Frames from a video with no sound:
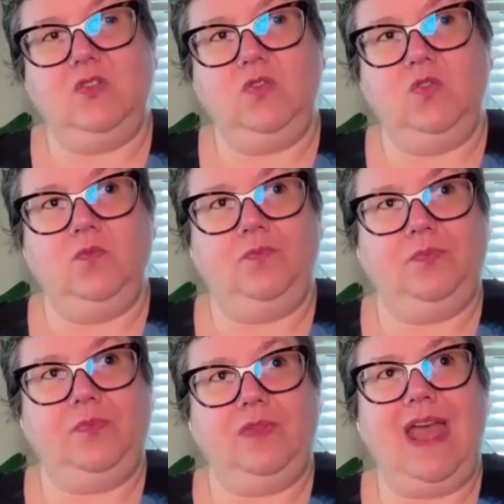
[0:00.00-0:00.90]

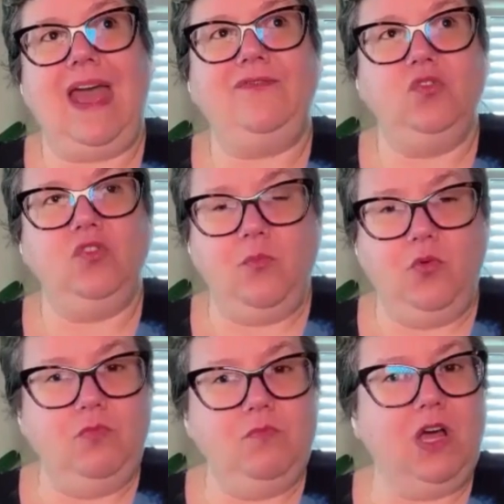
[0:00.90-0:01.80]
So after
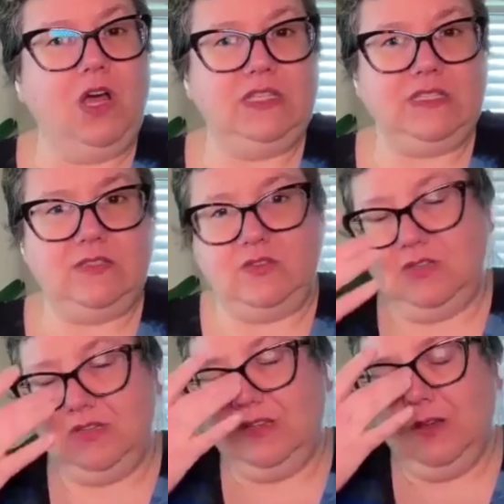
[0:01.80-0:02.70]
a couple
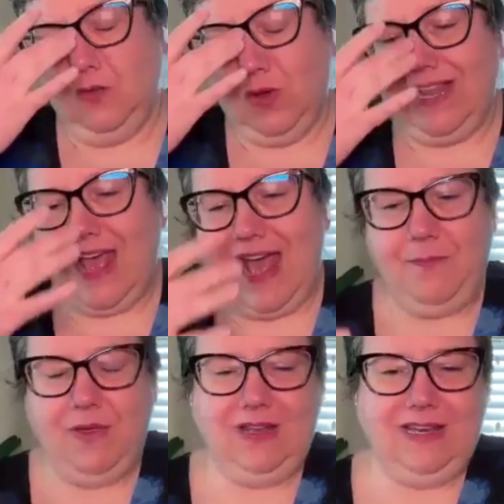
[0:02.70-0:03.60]
months, what
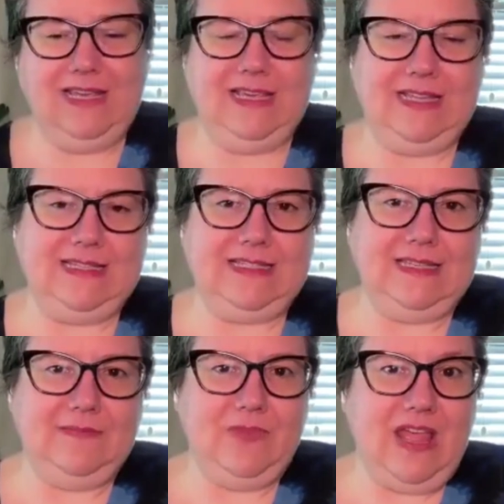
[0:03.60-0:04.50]
happened
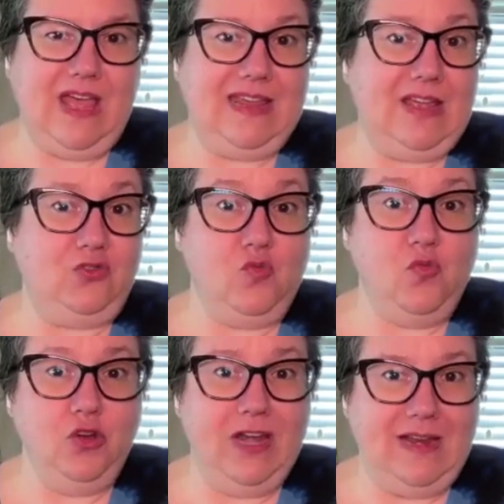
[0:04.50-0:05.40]
is I
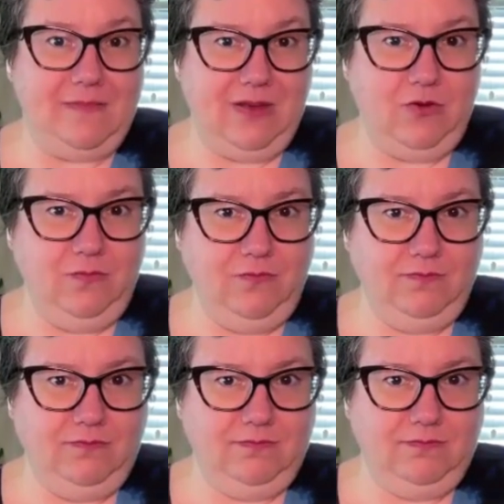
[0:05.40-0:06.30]
had no more nightmare,
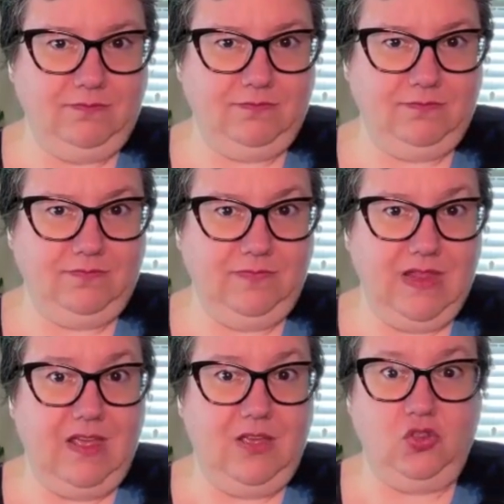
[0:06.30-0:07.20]

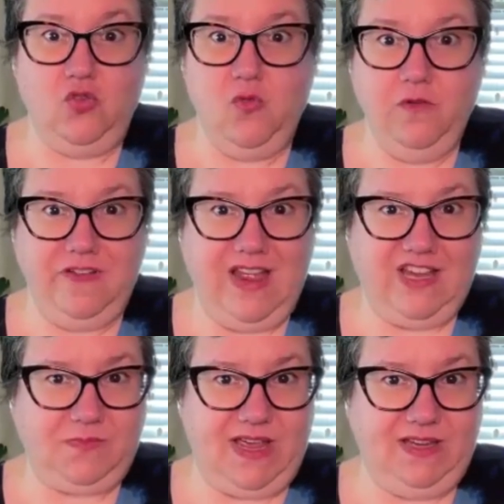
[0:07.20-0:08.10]
no more
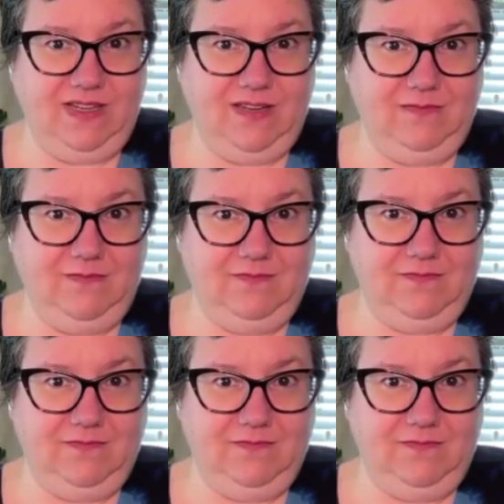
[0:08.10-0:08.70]
flashback.